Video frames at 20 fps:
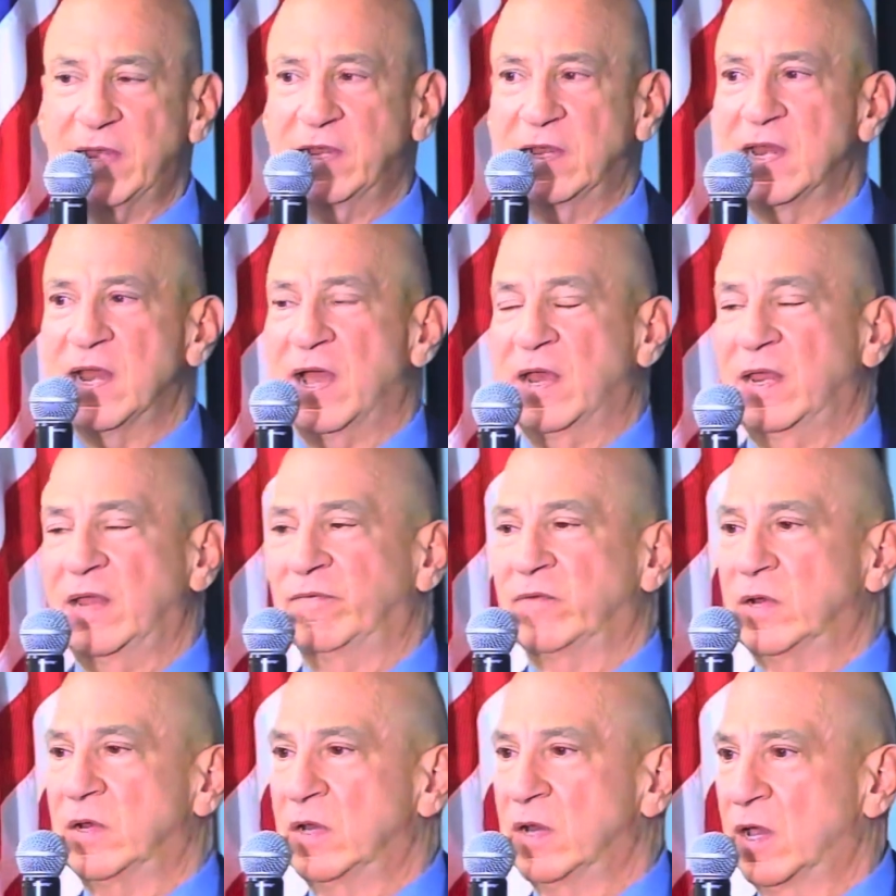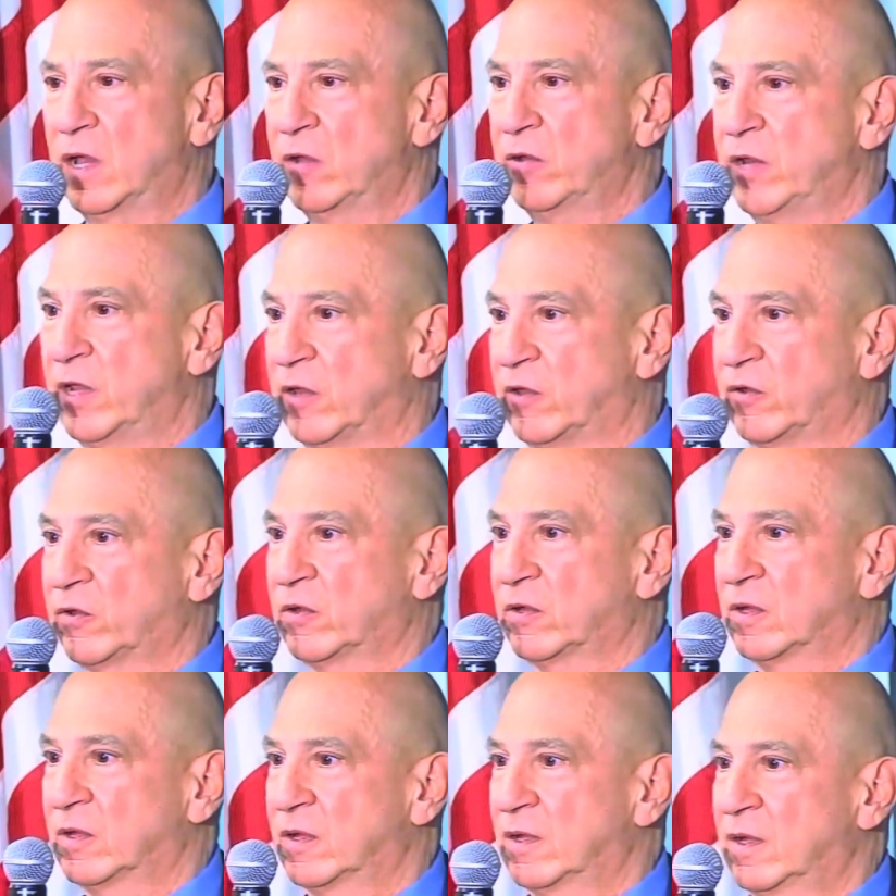did not even
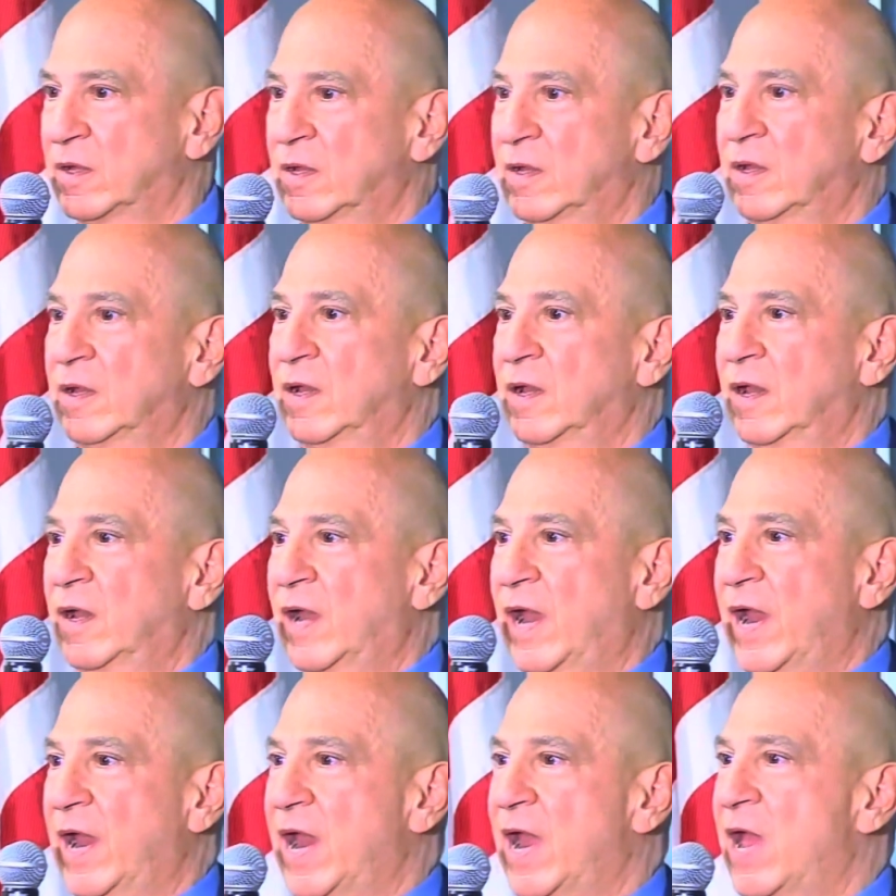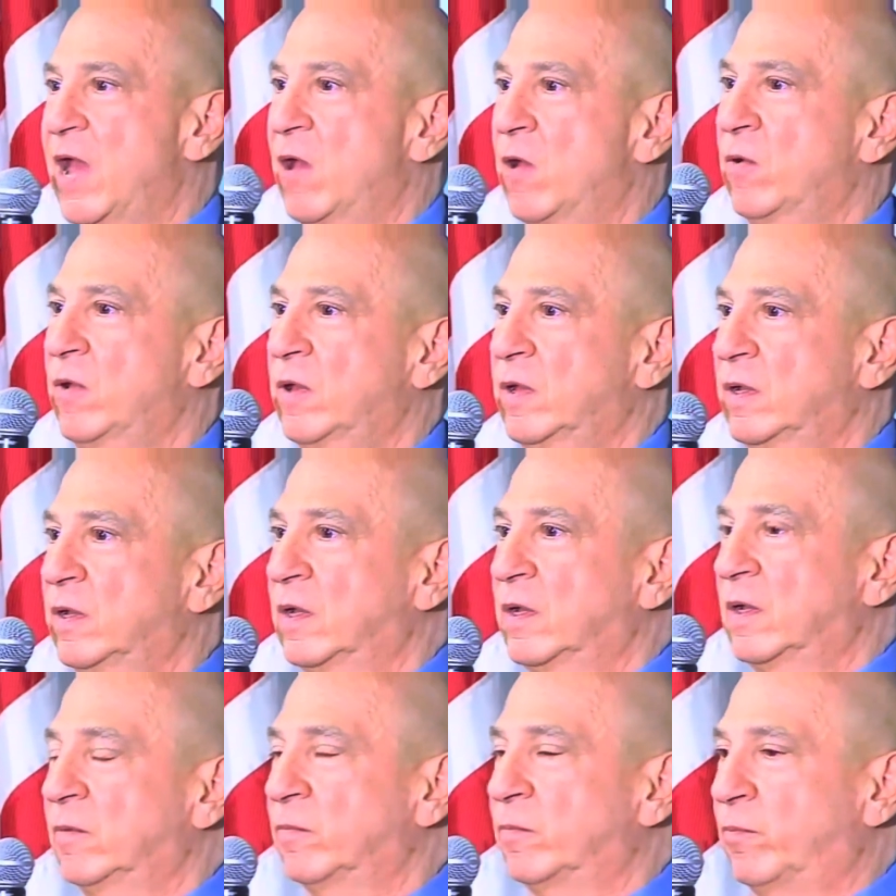notice how
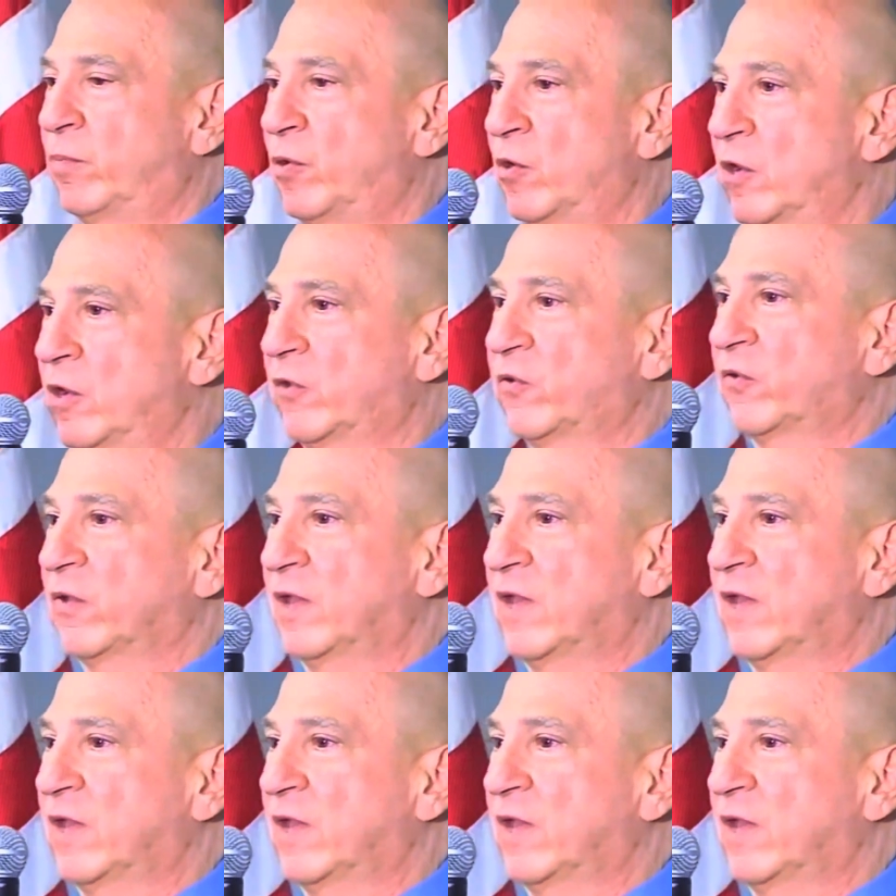Brooks